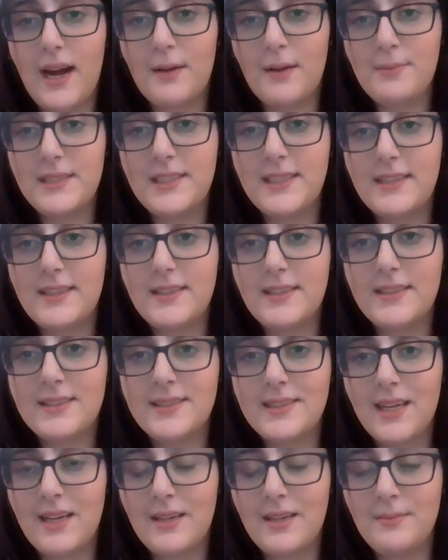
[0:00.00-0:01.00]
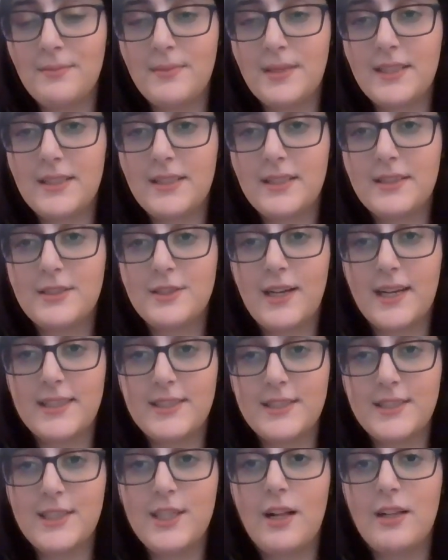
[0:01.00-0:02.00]
happened here is that Amir
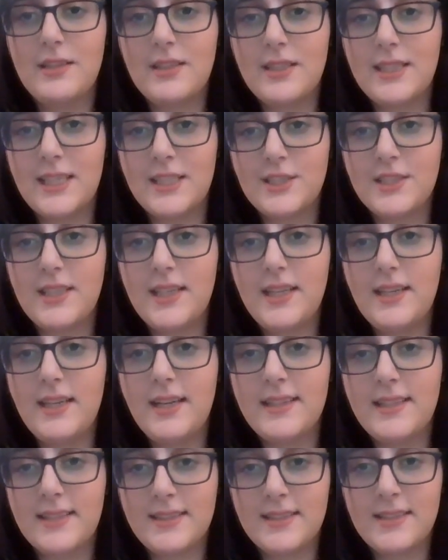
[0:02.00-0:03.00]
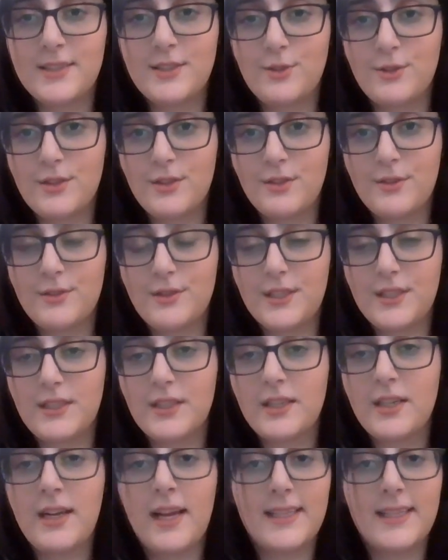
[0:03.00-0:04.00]
tried to call Angela and that the store
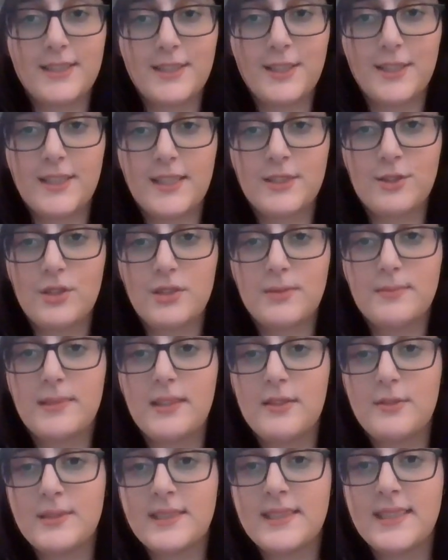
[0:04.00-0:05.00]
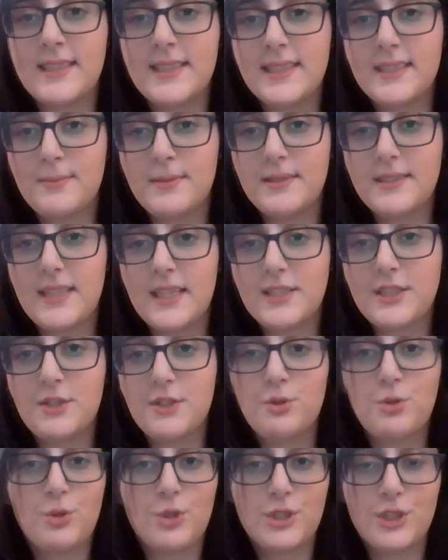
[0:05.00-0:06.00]
owner answered and told him that it was in his
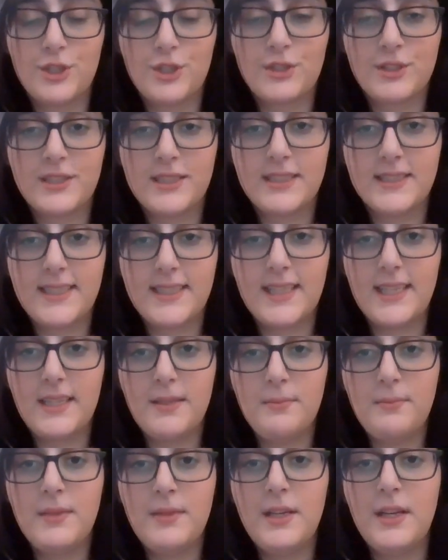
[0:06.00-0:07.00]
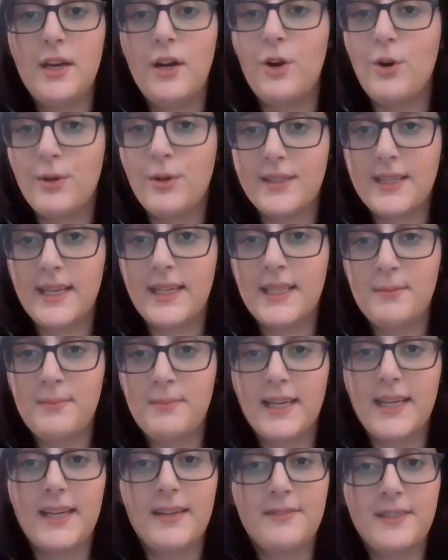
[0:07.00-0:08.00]
possession or turned into him, or that he
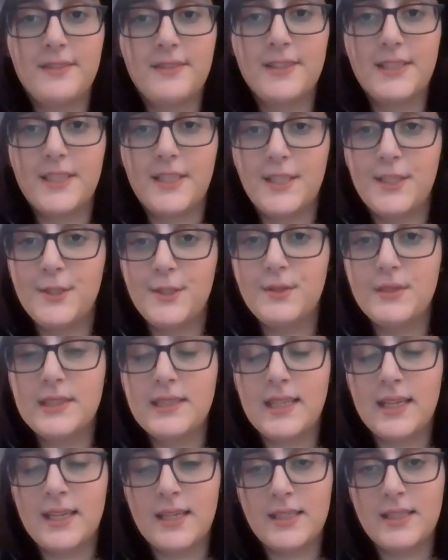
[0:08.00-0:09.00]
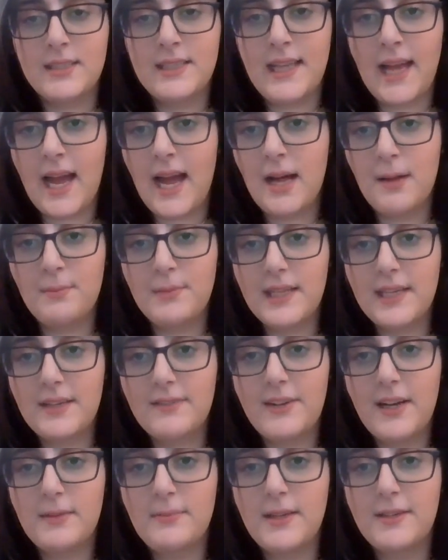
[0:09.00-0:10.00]
may have even used an app like
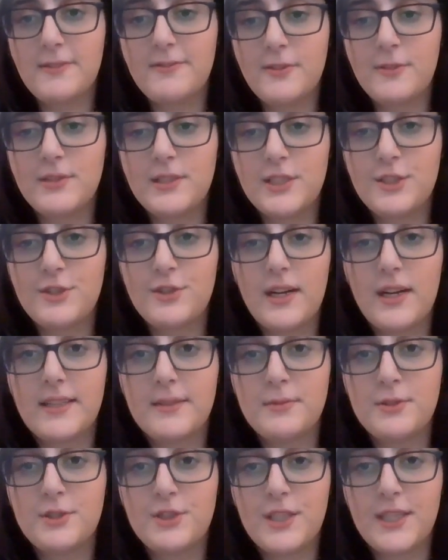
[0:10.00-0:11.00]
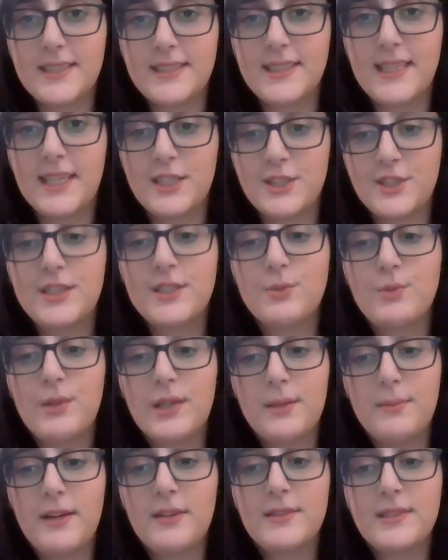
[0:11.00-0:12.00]
Find My Phone to try to trace Angela's
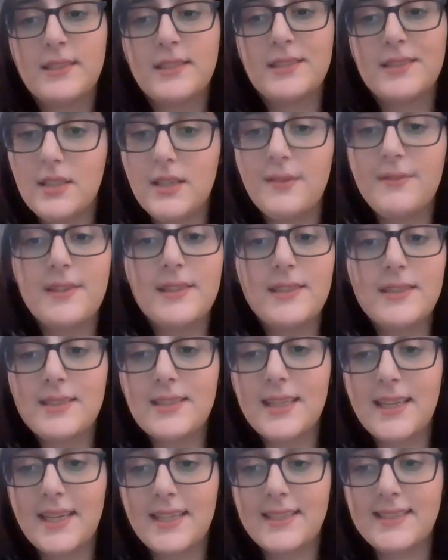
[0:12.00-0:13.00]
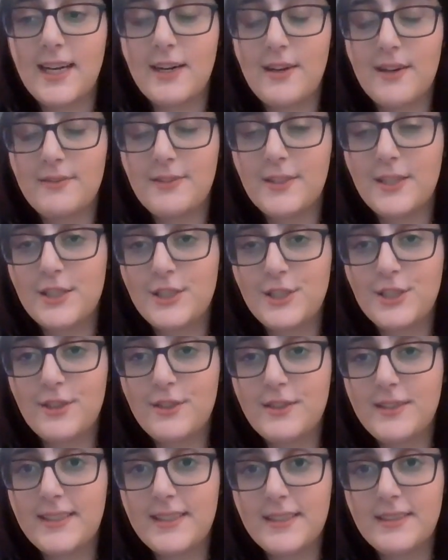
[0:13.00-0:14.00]
whereabouts. If this is the case, however,
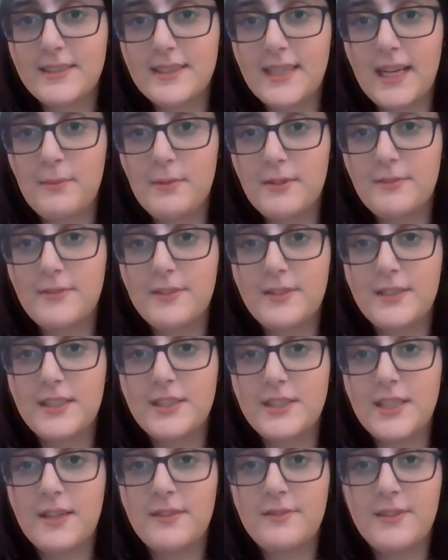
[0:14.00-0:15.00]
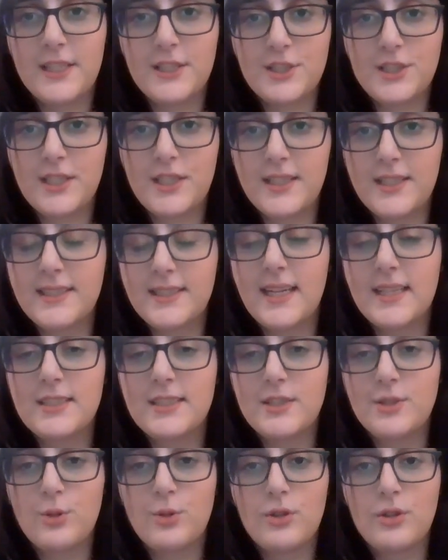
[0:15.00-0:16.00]
surely there's camera footage of Angela in that
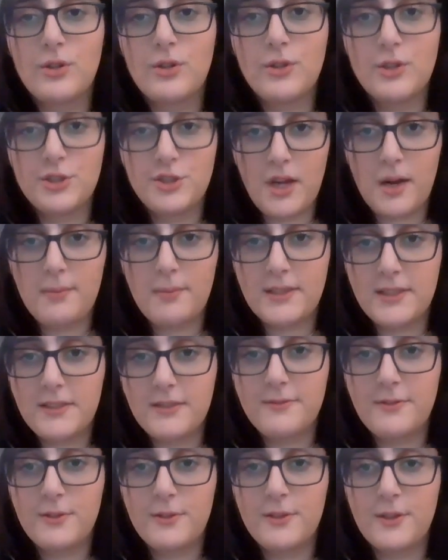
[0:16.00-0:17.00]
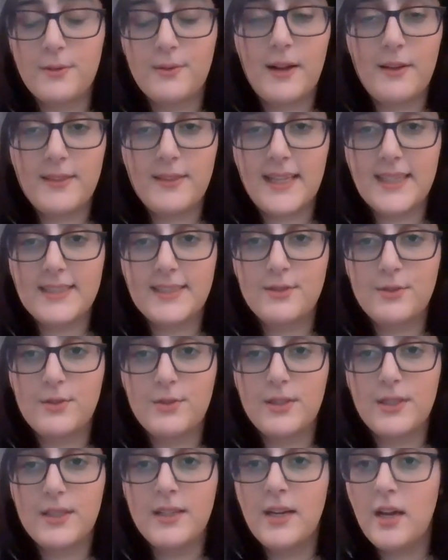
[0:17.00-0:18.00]
store or dropping her phone around that
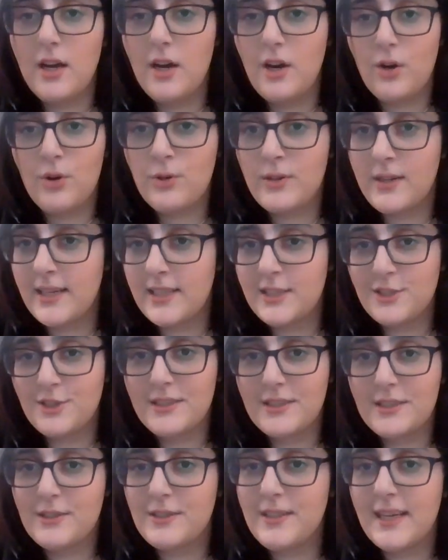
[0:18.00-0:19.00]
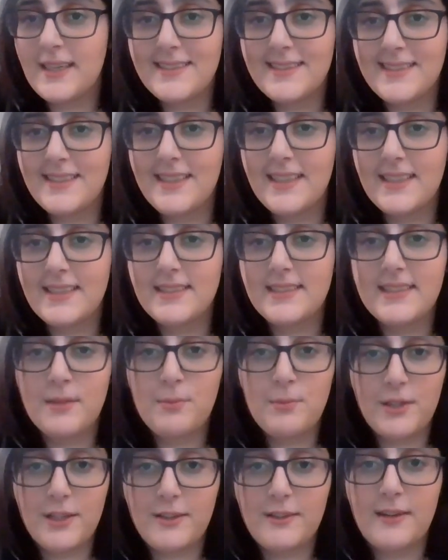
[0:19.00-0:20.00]
store or entering or exiting
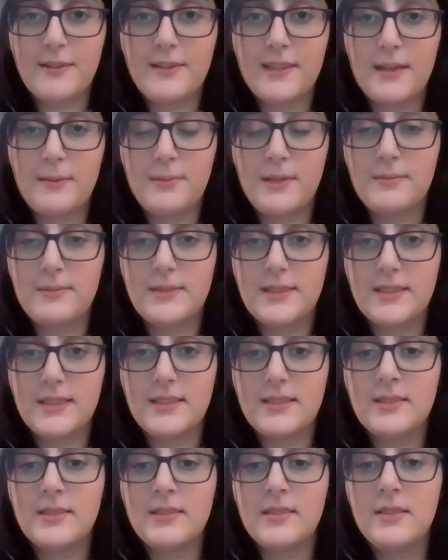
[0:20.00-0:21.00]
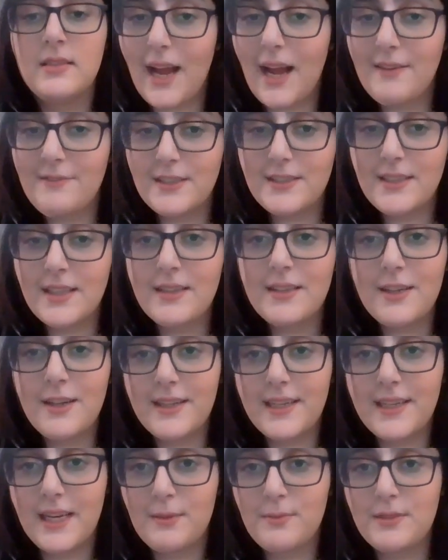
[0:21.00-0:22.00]
somewhere around that premises. I've read that there
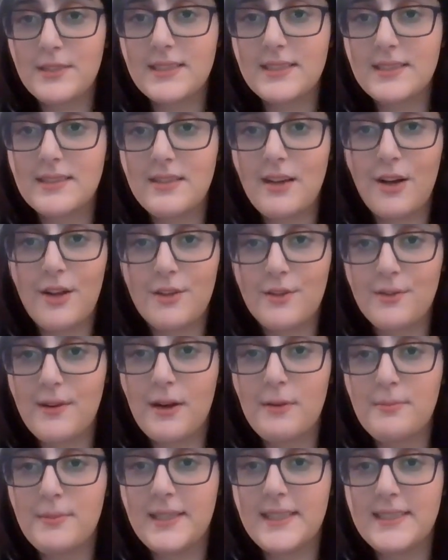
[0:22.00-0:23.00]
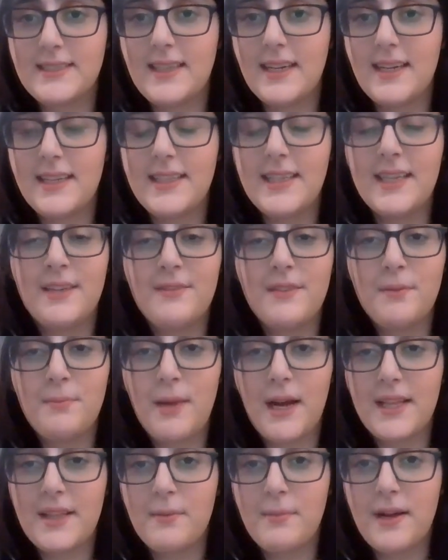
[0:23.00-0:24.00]
are cameras all throughout Bayside, even
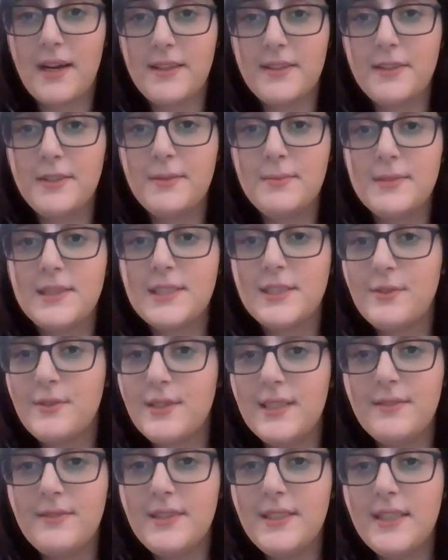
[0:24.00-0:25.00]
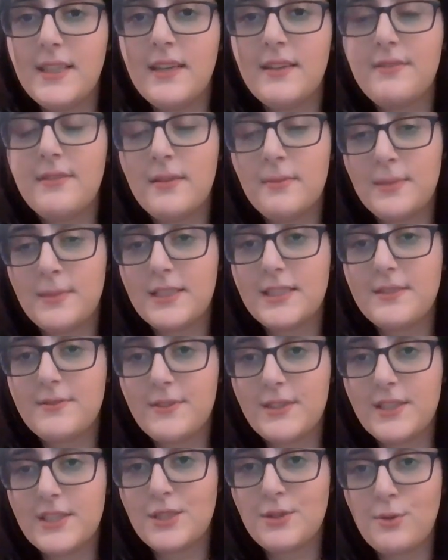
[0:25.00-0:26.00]
by the bathrooms, so even if Amir's
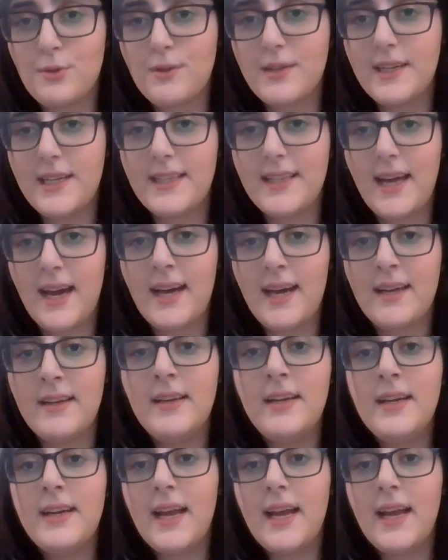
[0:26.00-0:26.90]
first story that